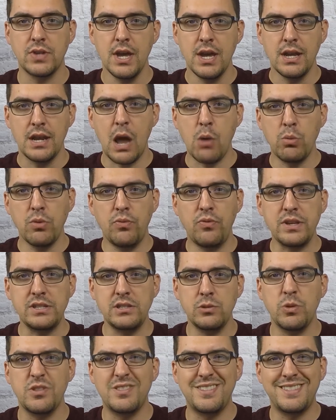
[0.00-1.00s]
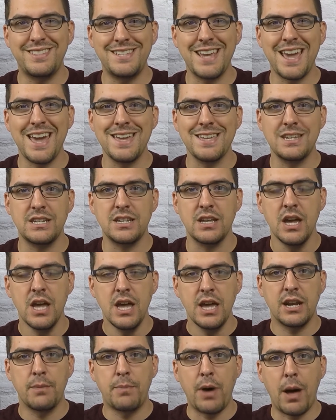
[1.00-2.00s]
now infested with dead
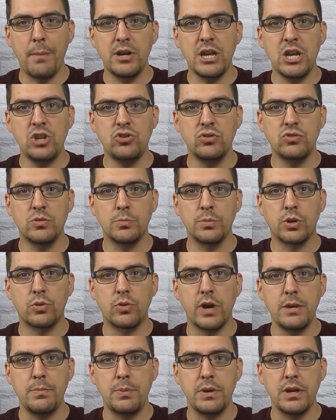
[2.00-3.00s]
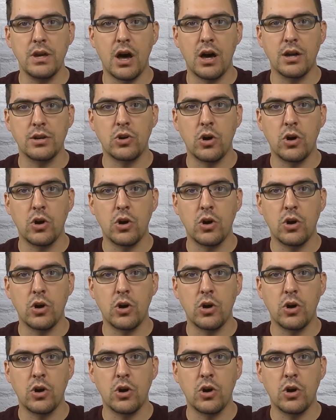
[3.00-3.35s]
and abominations from the great beyond,